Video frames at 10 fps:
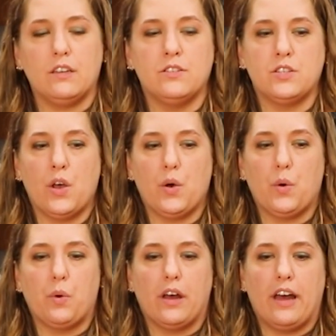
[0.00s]

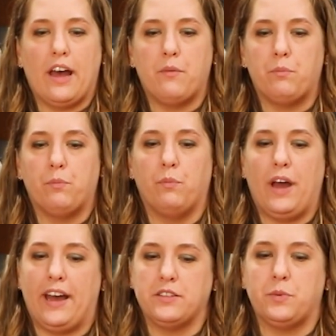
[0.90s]
So
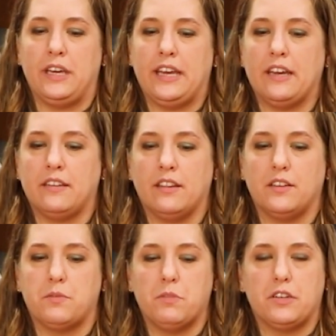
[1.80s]
as we get to
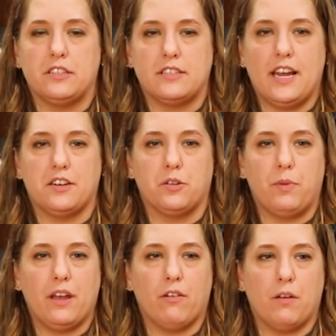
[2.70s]
this Merchants National
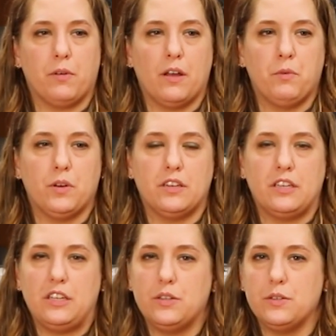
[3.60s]
Bank robbery, I'm going
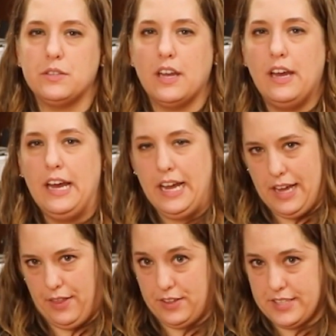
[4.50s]
to use
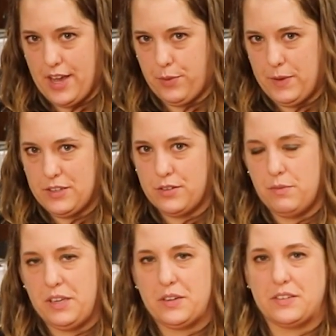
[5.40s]
the South Bend
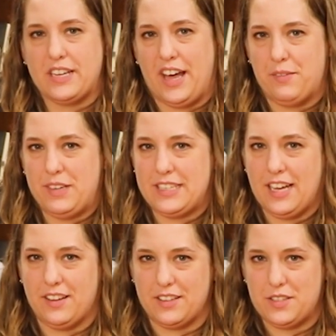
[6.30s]
Tribune to help me
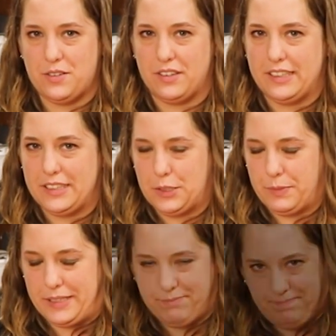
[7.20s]
tell this story a little
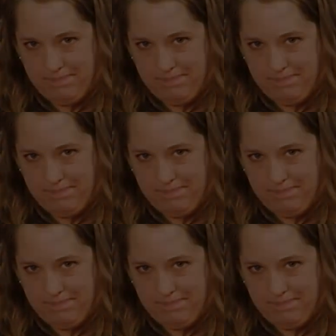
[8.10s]
bit.